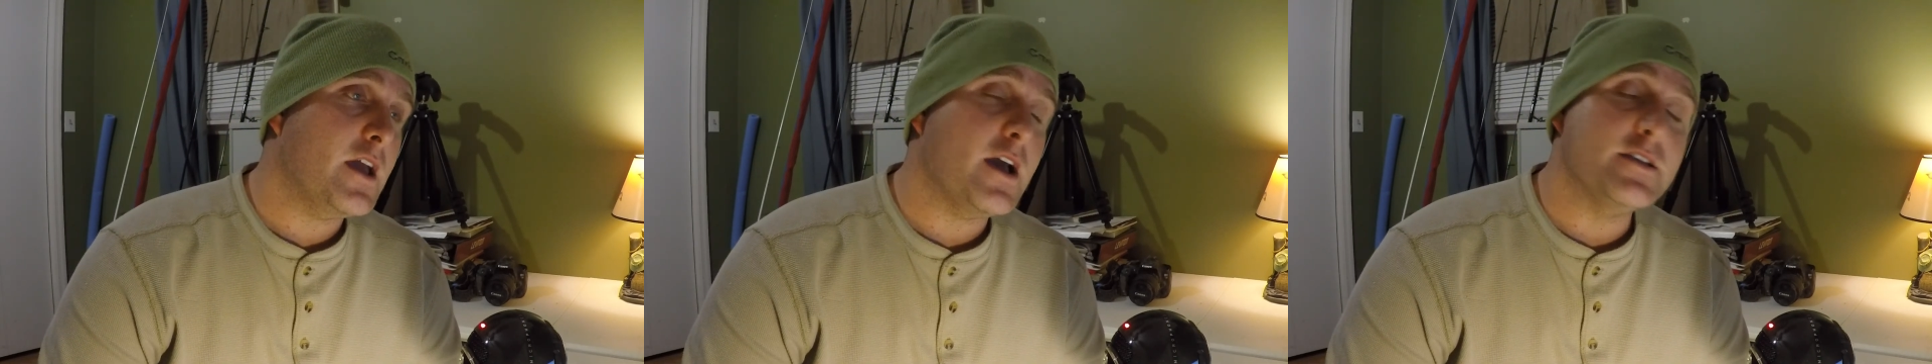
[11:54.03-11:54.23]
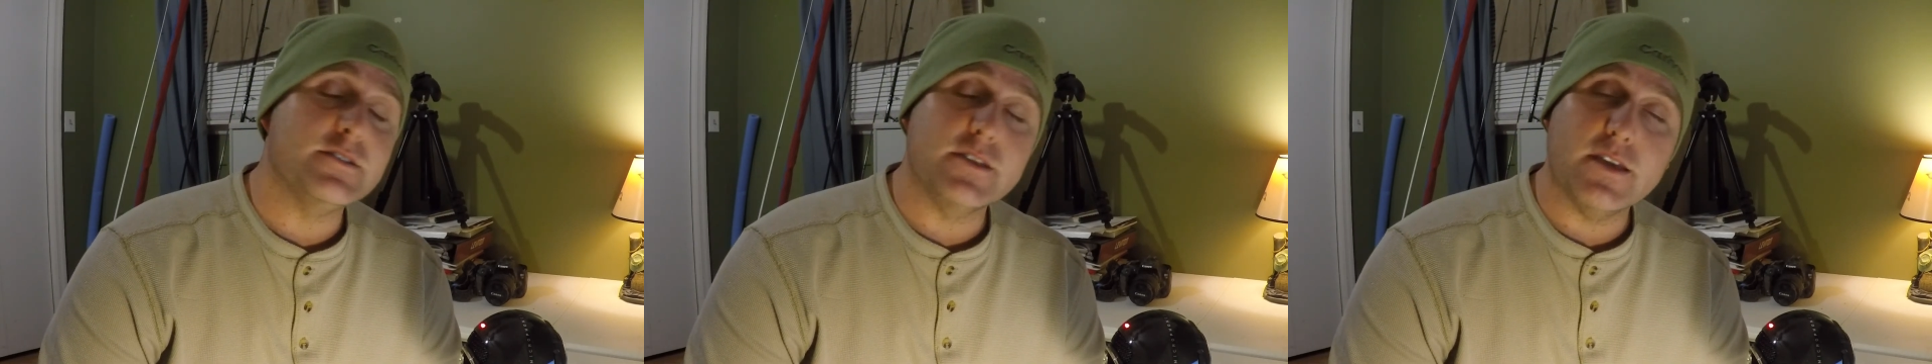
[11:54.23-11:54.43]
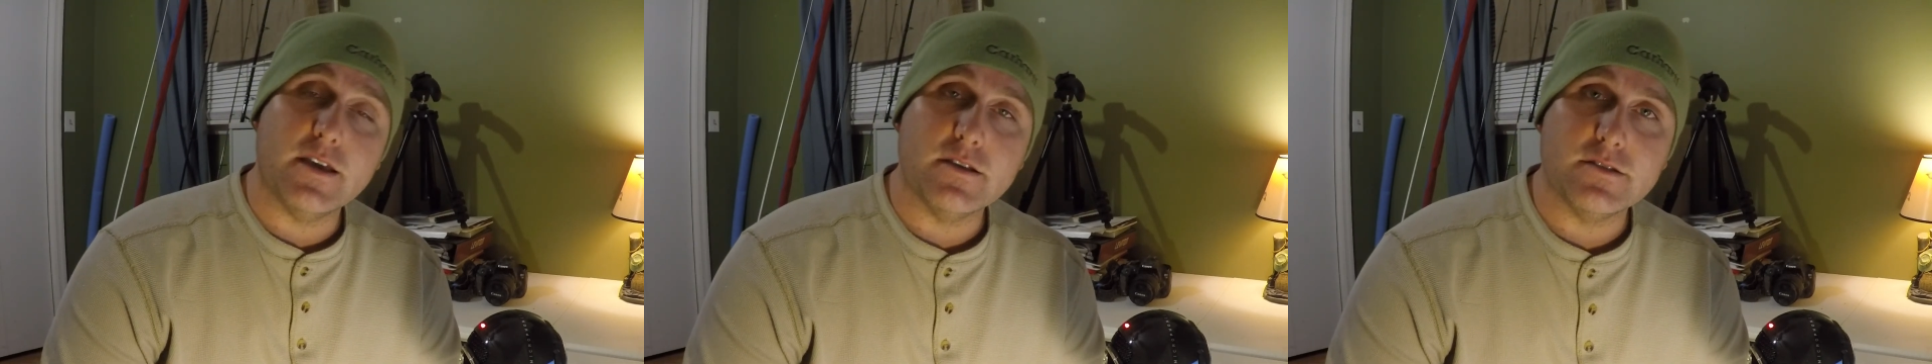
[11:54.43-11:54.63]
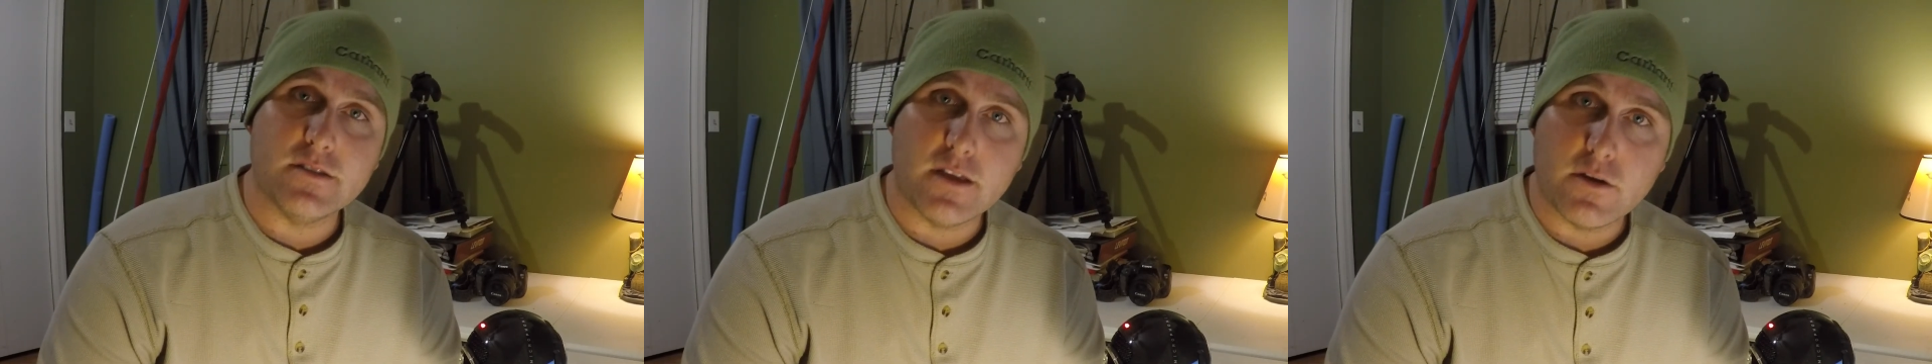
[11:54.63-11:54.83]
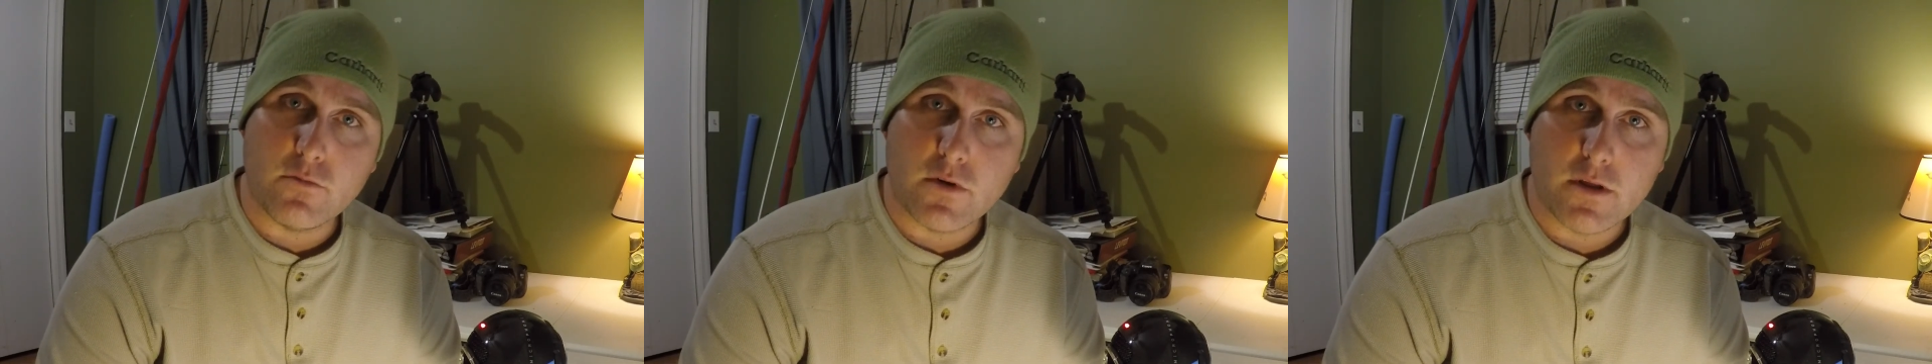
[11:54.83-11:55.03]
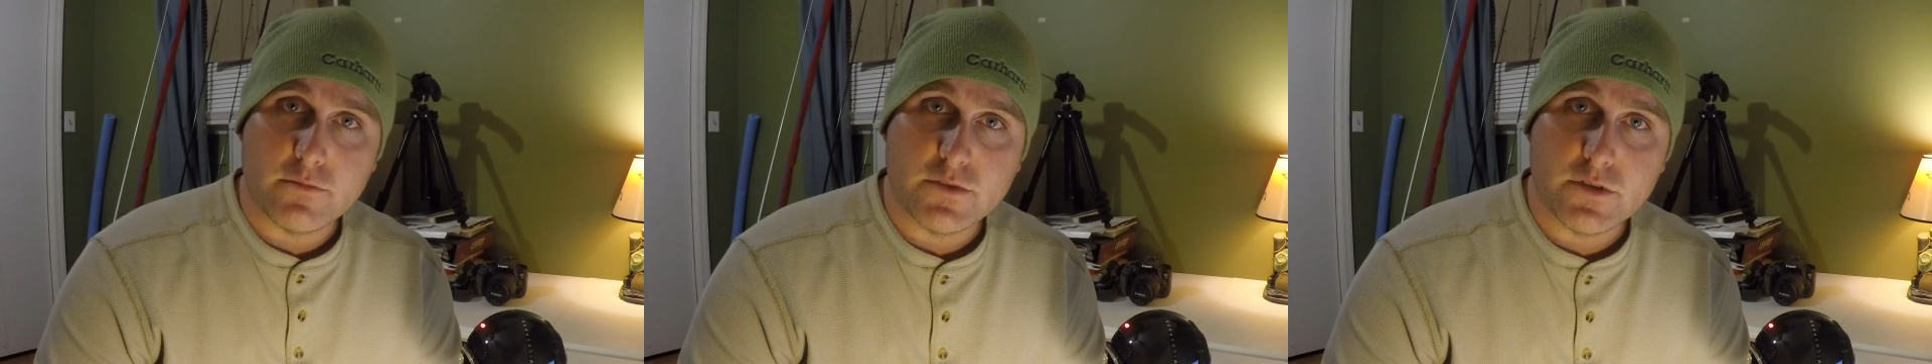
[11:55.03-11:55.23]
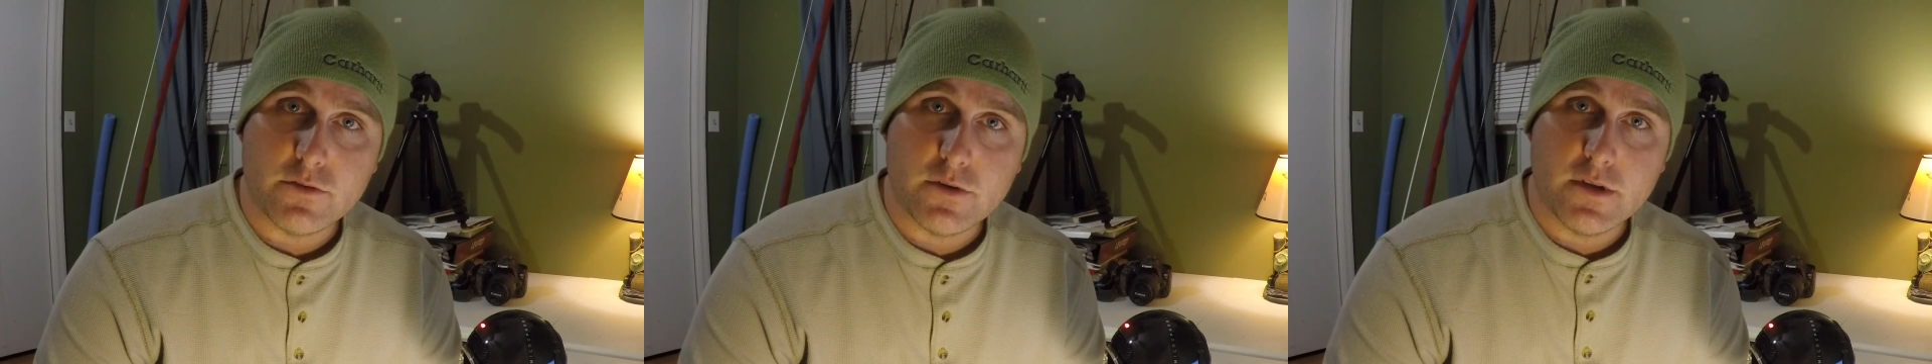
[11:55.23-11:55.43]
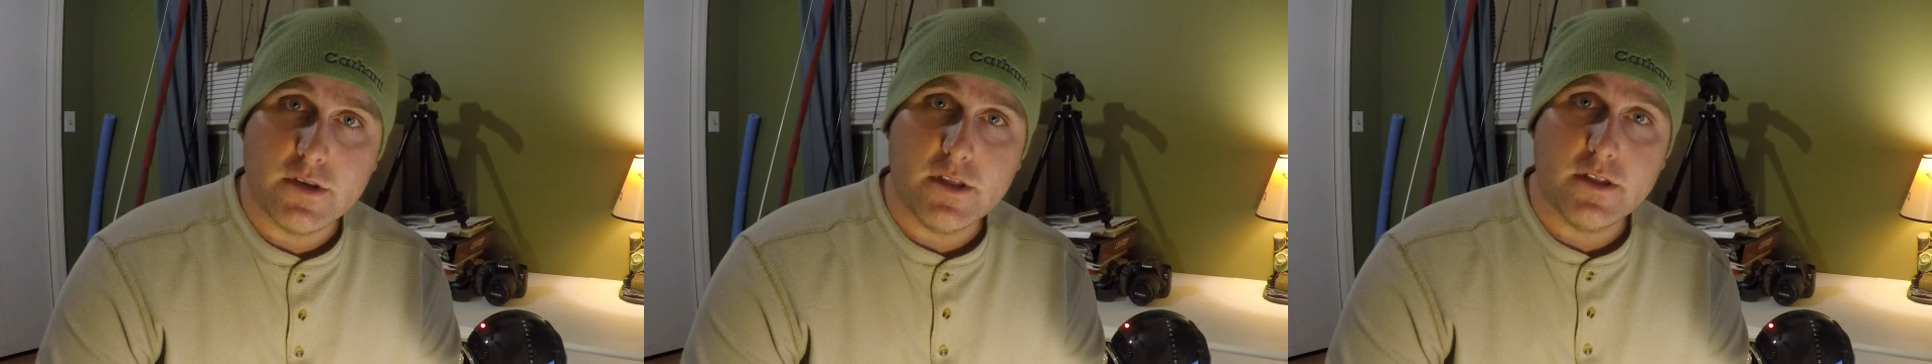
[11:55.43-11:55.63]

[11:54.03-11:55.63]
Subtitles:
and gals like what I'm doing